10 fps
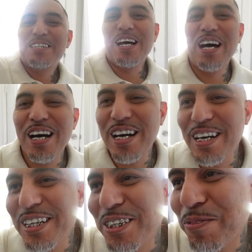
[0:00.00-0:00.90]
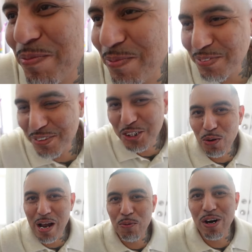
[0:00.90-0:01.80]
Uh, 281.
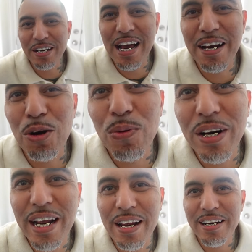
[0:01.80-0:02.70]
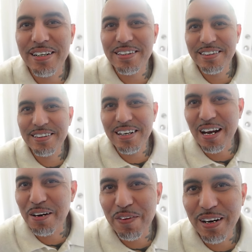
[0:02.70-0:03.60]
281 901 it.
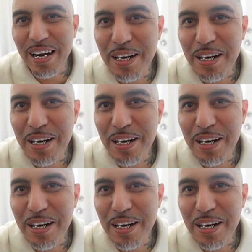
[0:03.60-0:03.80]
I don't forgot.